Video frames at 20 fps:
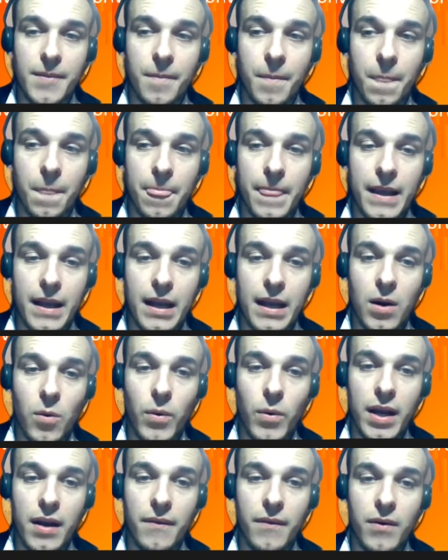
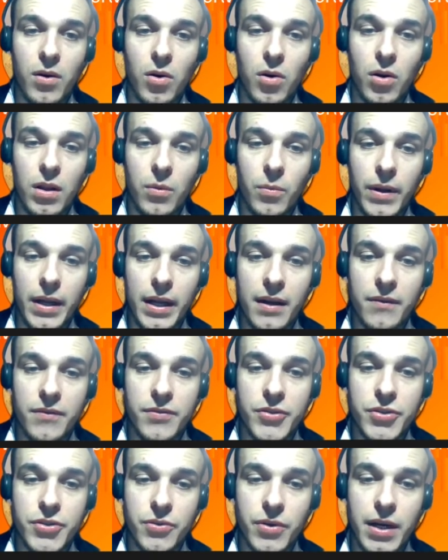we have oil, we have
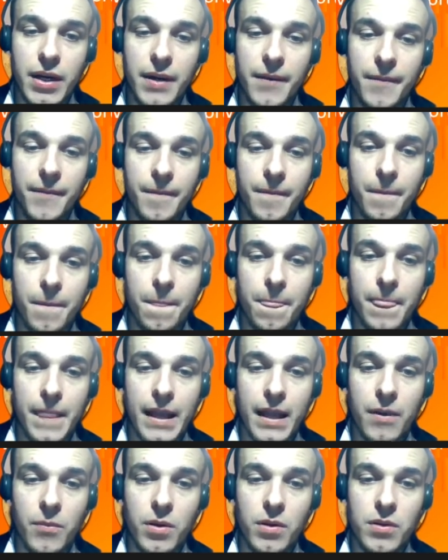sugar,
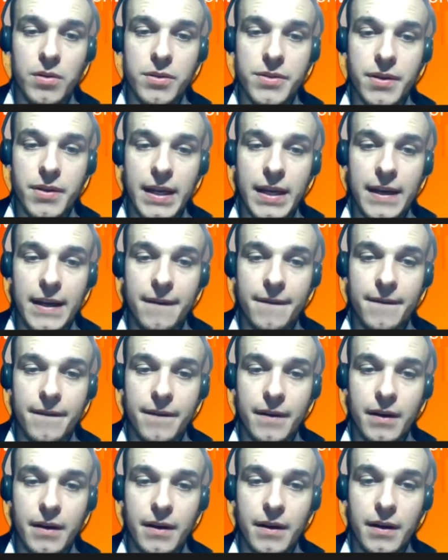and we also
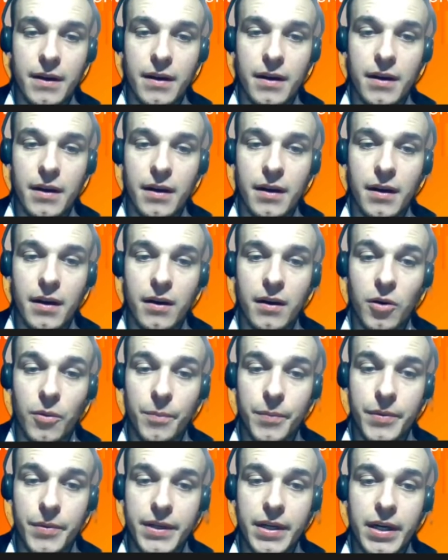have
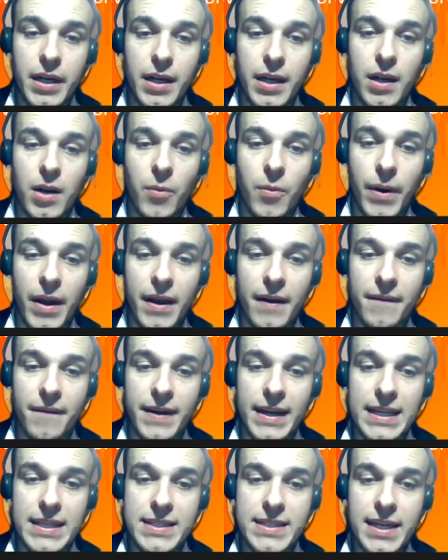copper, we have
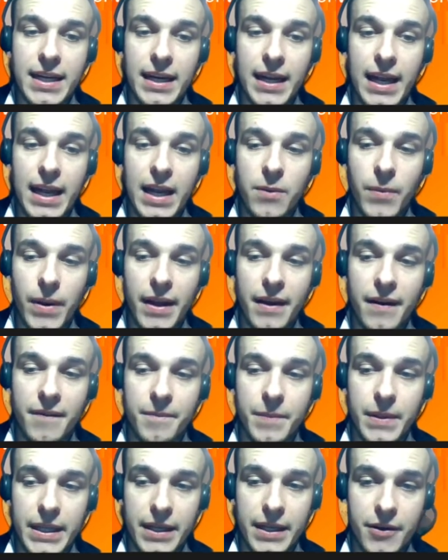Nasdaq, and we
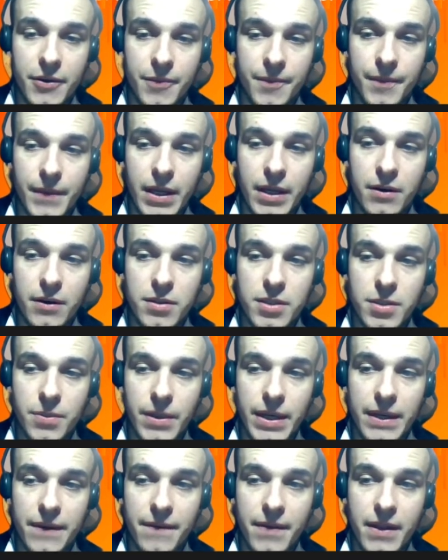have palladium, and also
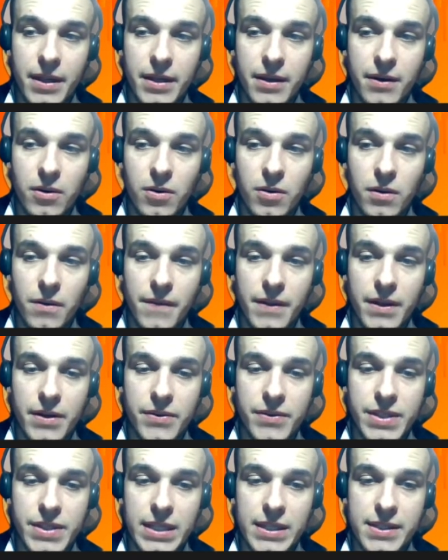we have all of the
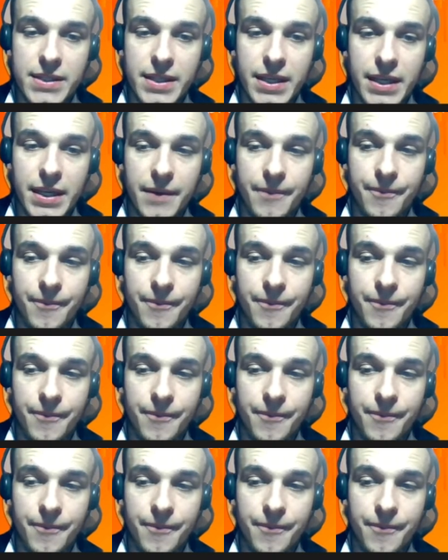results here.